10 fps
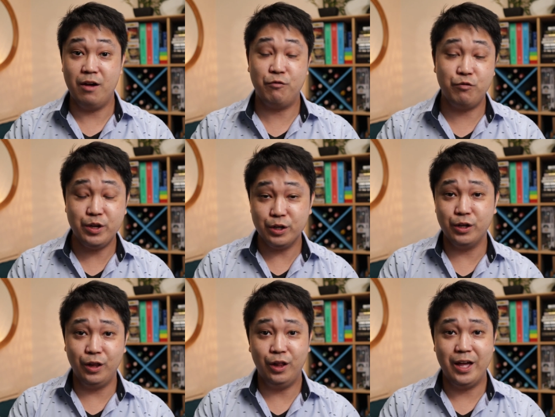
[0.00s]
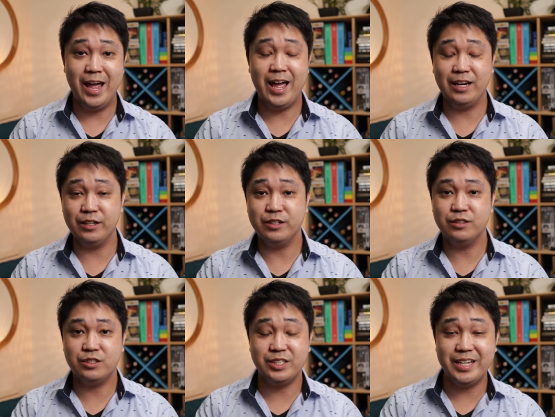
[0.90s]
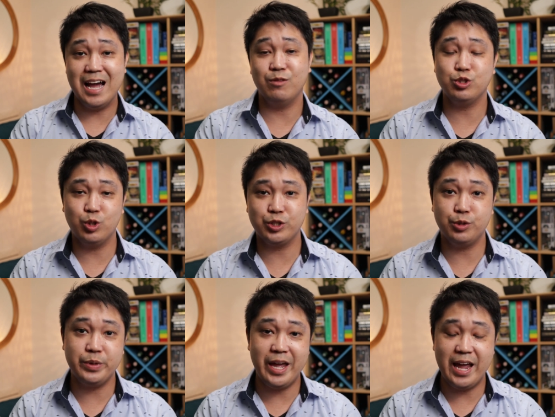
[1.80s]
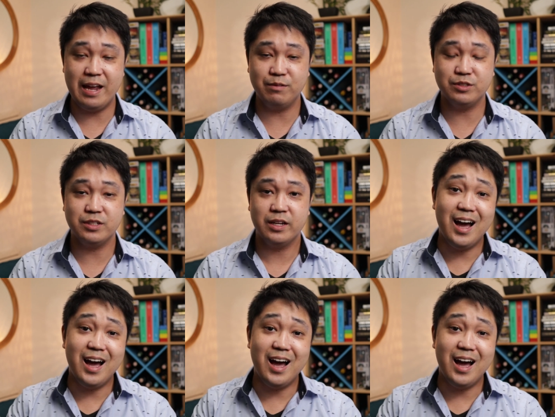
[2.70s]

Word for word: uh, feel and see how the structure behaves.